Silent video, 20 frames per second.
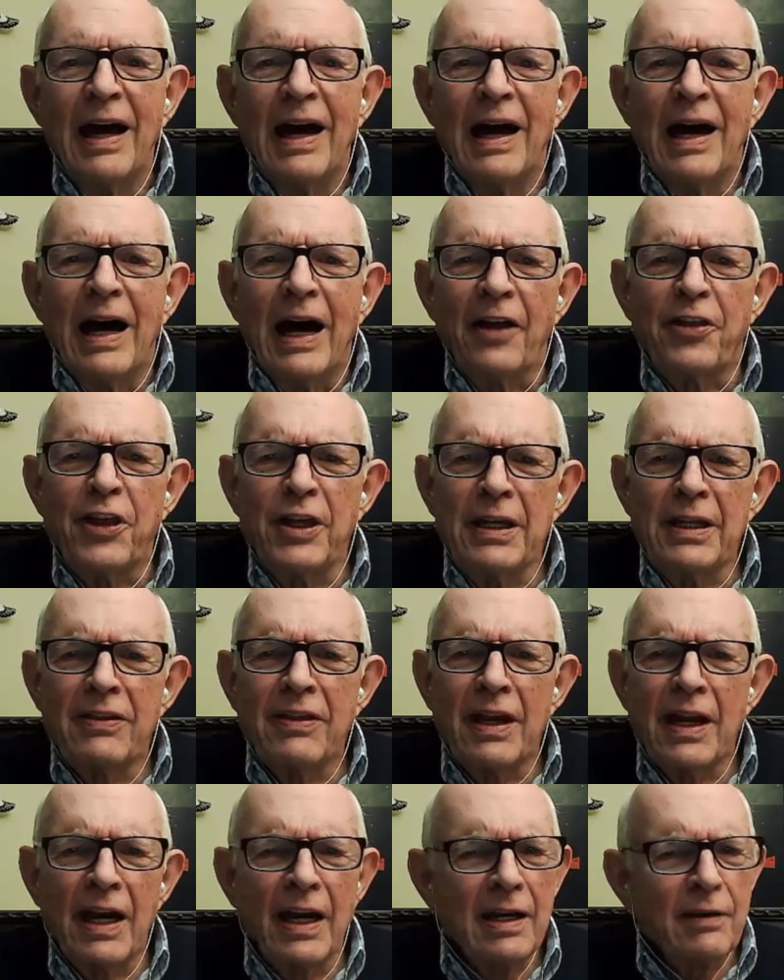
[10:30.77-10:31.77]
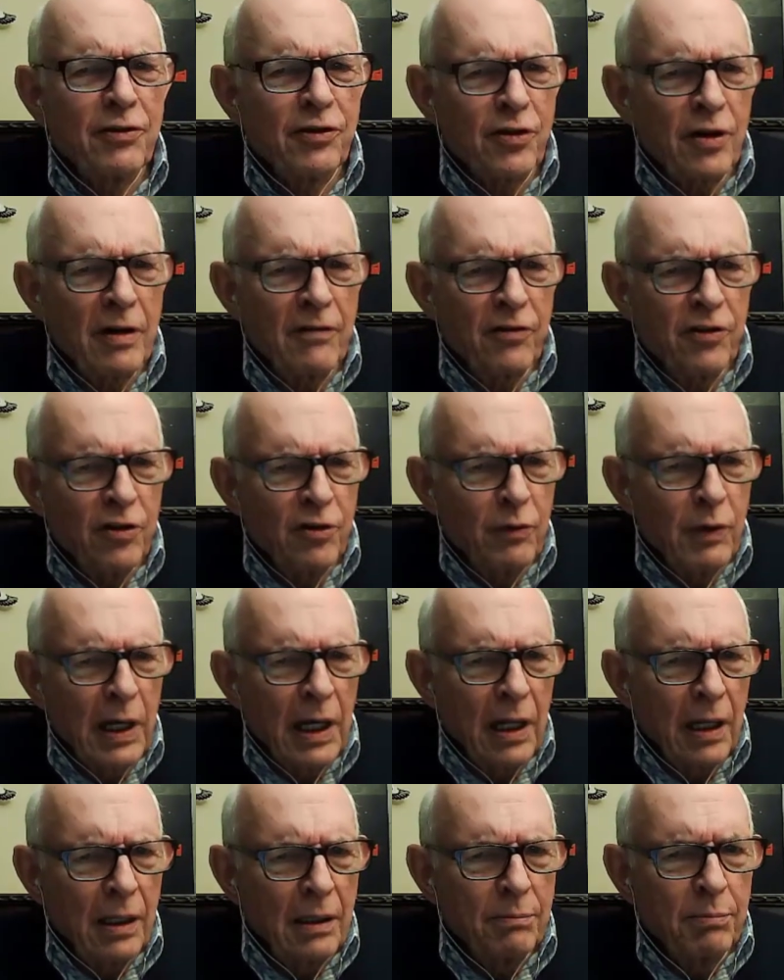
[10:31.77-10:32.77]
I think that I have served you
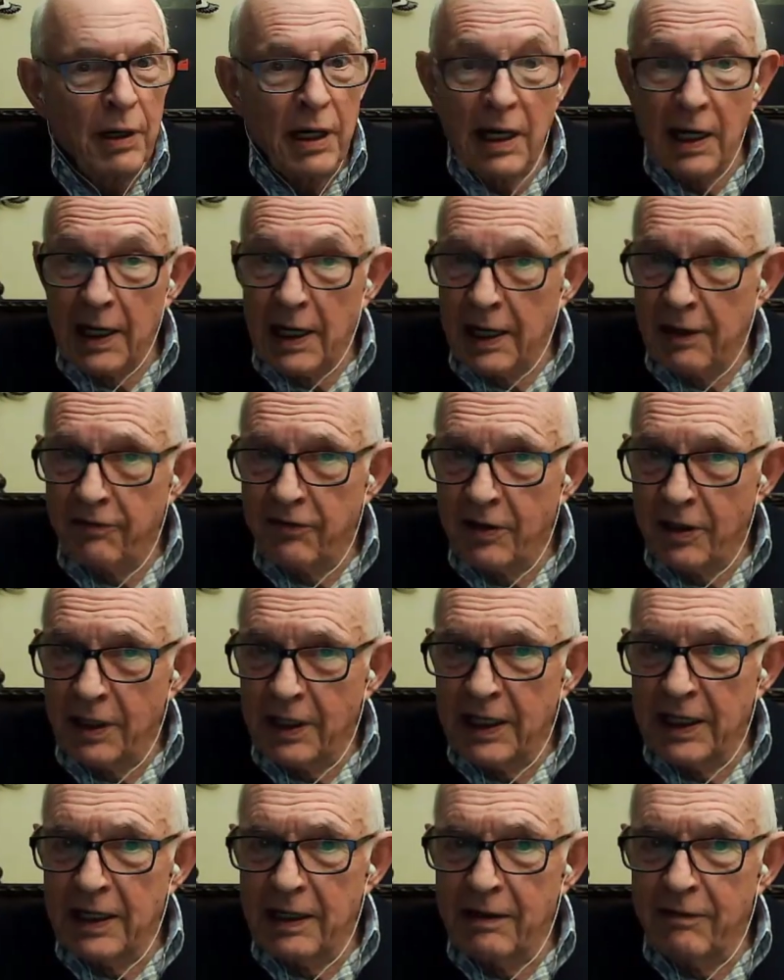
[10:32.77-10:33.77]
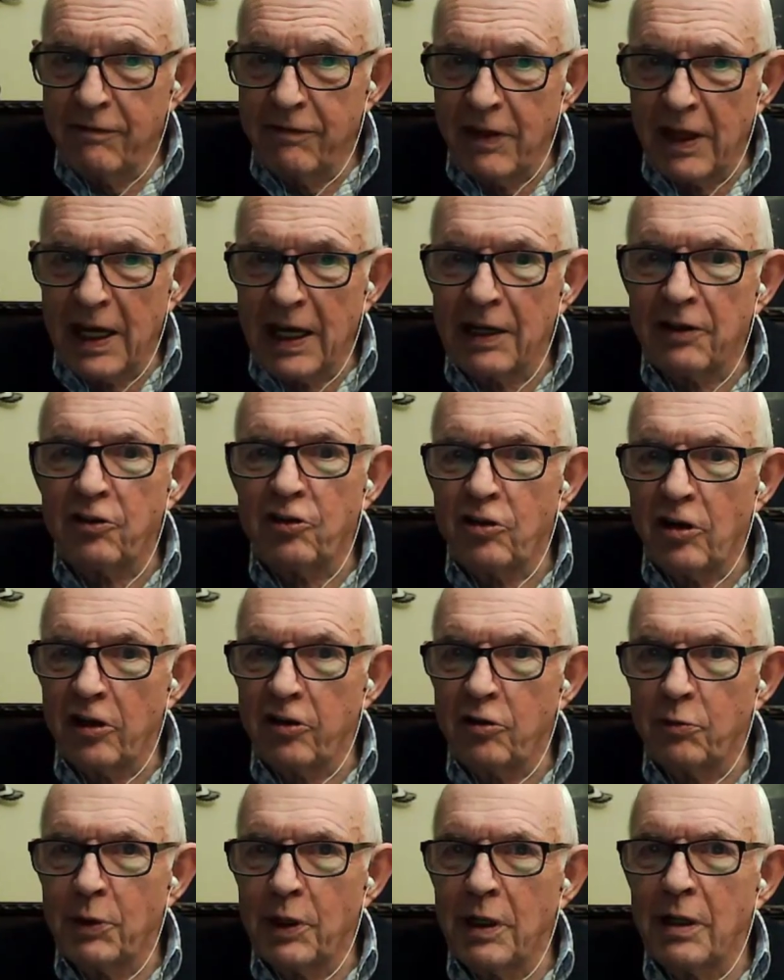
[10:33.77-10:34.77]
well, but I have to leave that
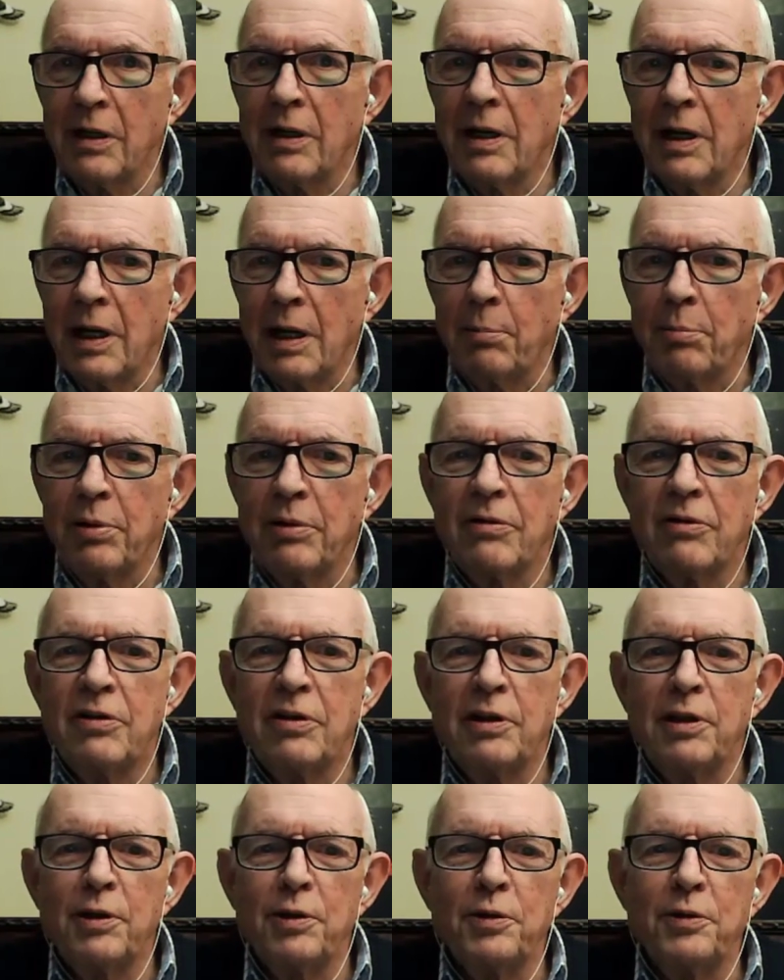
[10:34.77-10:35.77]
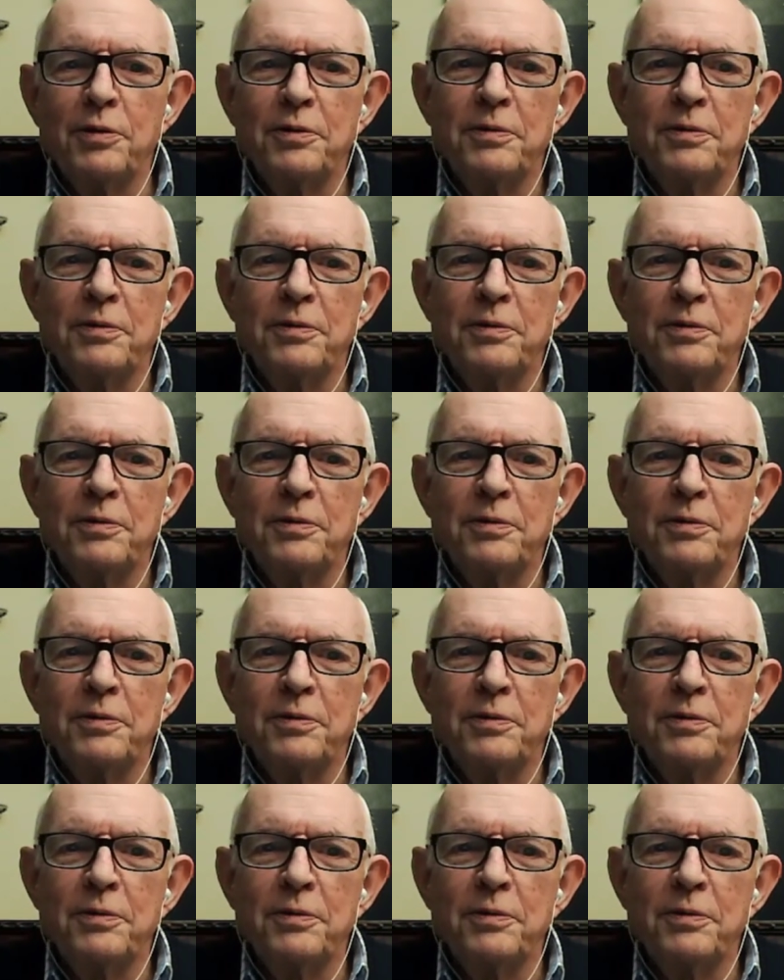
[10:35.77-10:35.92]
judgment up to you.